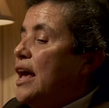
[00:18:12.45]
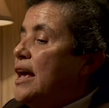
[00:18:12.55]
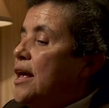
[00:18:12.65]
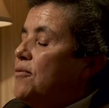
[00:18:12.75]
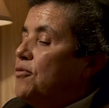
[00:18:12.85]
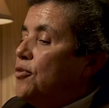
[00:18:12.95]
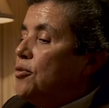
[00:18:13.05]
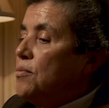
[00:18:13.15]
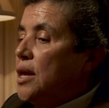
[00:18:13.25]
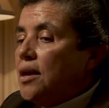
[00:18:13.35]
And
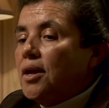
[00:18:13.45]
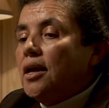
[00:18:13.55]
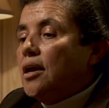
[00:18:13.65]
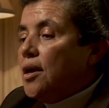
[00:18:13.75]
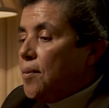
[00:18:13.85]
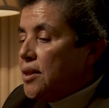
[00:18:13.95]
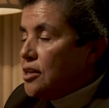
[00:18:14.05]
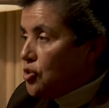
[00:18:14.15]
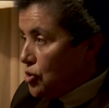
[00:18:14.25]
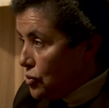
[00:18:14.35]
for me, the
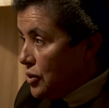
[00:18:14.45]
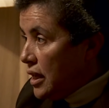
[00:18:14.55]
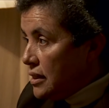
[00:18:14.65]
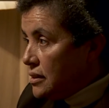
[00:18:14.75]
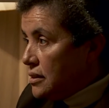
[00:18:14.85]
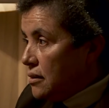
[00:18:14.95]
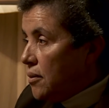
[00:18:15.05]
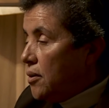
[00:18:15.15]
students,